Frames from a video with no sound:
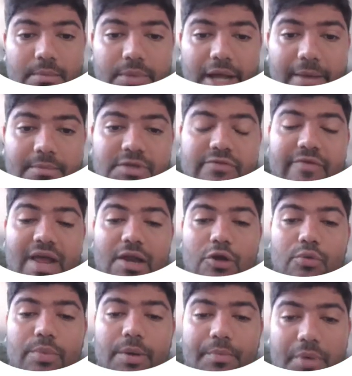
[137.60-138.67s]
sometimes
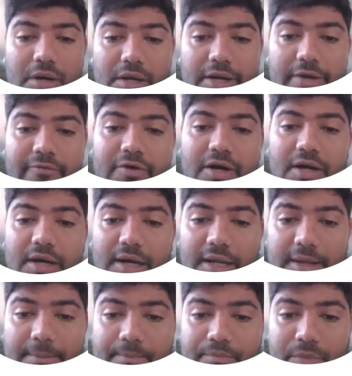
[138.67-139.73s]
value people
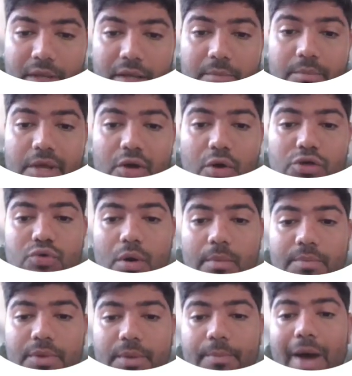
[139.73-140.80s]
differently because
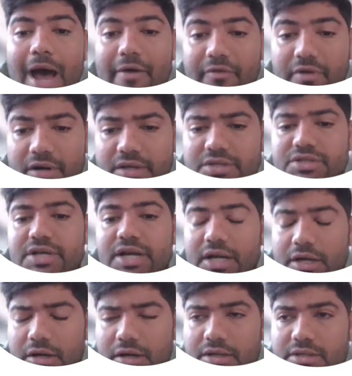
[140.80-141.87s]
of the power,
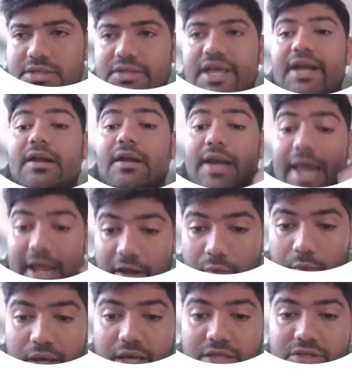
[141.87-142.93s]
status, their
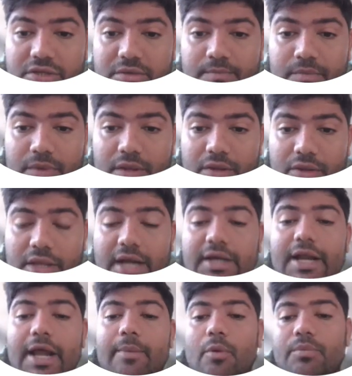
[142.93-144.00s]
language,
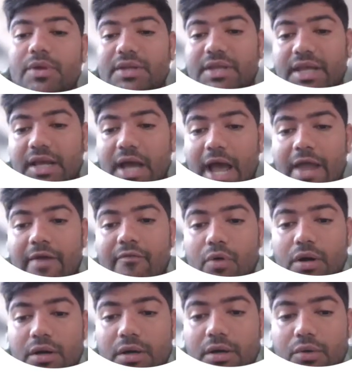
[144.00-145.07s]
that type of the thing. I
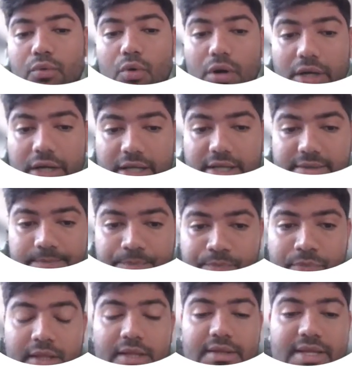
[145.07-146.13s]
want to notice
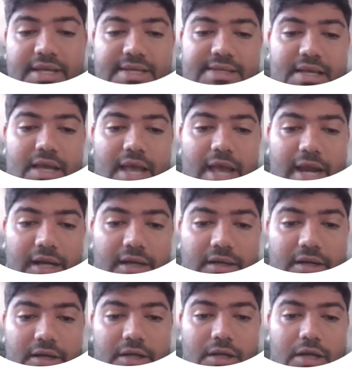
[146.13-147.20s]
this
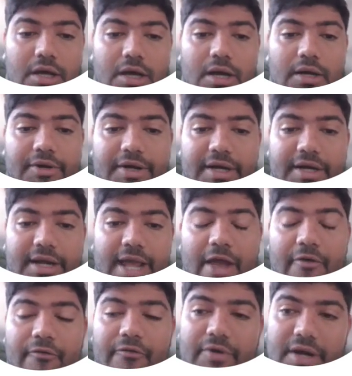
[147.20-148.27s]
and treat
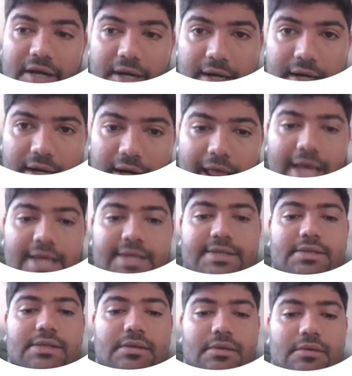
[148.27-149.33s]
every
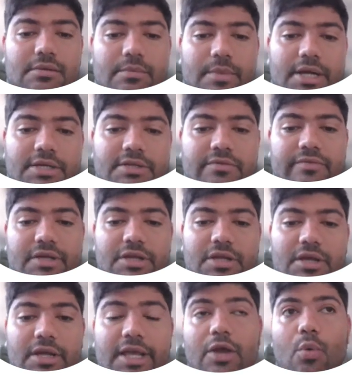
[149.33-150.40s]
classmates with
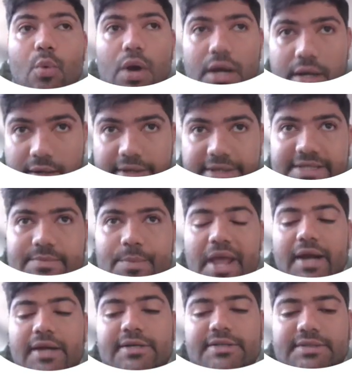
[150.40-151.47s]
the equal
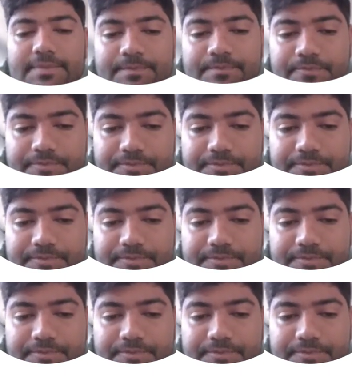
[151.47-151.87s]
respects.